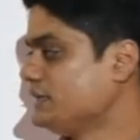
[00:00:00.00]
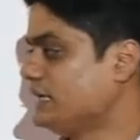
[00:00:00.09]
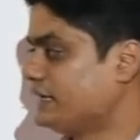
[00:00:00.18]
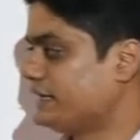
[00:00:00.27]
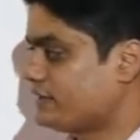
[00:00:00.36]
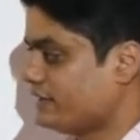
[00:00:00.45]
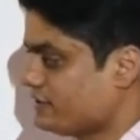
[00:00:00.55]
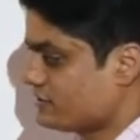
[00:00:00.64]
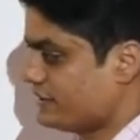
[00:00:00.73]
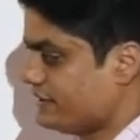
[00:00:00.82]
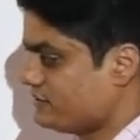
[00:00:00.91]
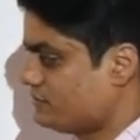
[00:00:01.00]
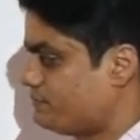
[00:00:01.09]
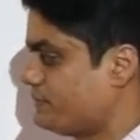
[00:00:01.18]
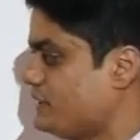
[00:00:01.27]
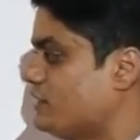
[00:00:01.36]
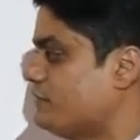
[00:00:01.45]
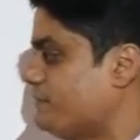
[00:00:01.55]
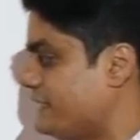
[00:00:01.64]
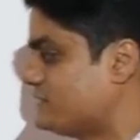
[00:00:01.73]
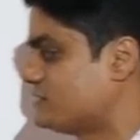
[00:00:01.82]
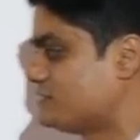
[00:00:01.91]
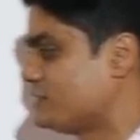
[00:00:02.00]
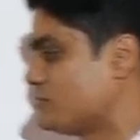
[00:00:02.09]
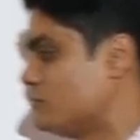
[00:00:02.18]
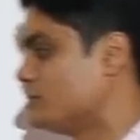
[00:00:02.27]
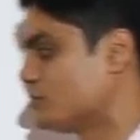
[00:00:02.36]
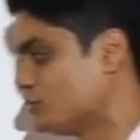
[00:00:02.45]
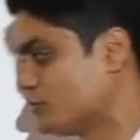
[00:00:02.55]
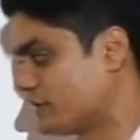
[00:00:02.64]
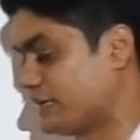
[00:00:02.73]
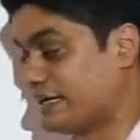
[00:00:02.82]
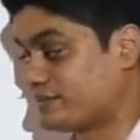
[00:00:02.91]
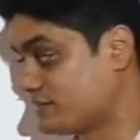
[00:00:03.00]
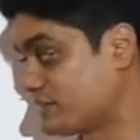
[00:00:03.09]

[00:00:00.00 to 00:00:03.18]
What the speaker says: Yeah, at least is P of x is equal to x